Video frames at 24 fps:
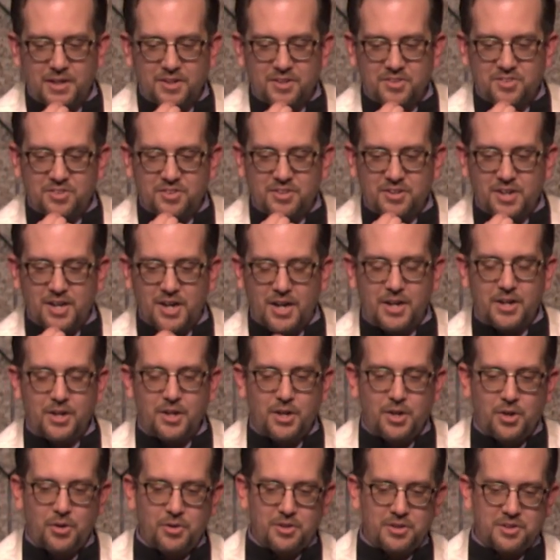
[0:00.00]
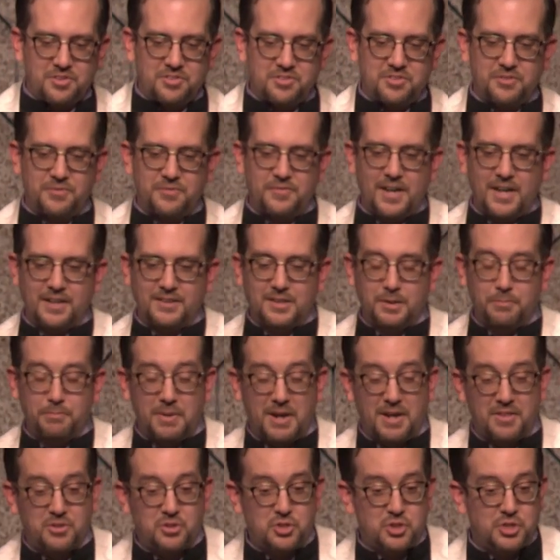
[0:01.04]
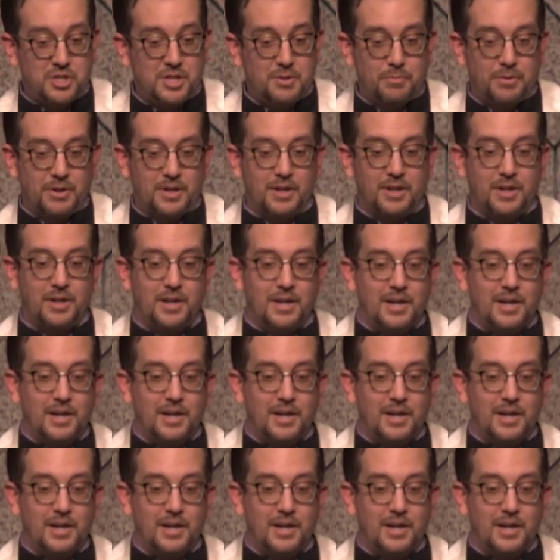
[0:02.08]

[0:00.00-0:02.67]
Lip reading: to not notice the fact that Bathsheba